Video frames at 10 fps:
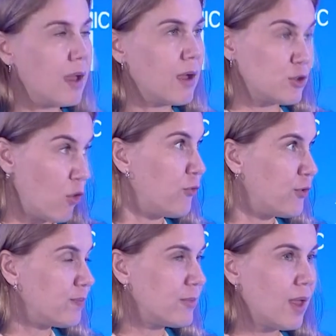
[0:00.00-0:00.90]
cut
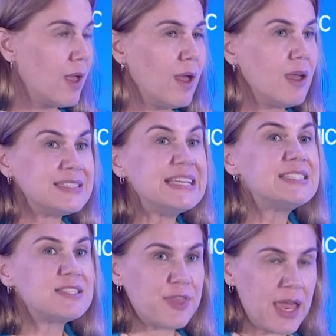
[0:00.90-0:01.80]
off.
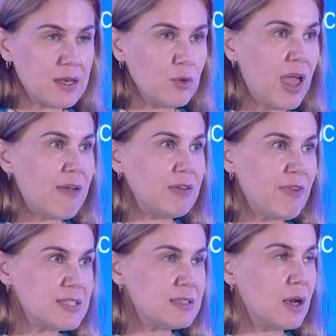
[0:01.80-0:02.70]
Since then, we have
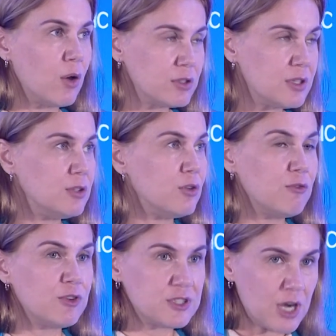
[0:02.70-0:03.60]
invested a lot into
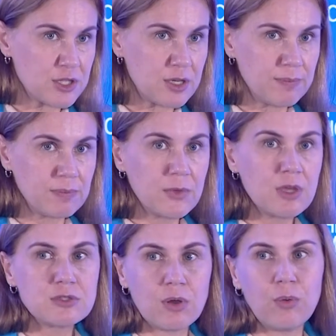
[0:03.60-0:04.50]
infrastructure
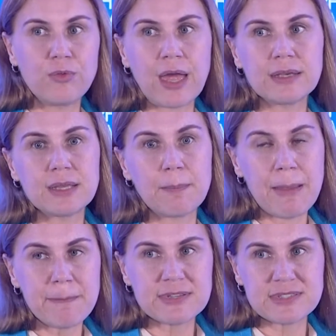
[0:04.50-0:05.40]
so that
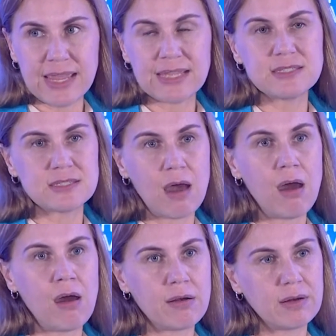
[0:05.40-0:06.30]
member states
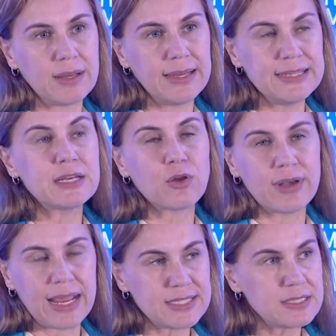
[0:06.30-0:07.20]
are
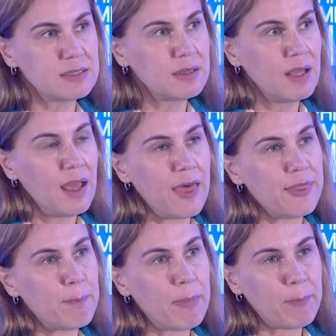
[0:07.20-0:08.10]
interconnected, and
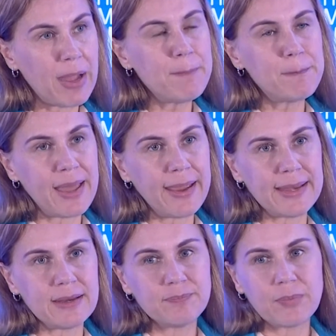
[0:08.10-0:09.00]
the pipeline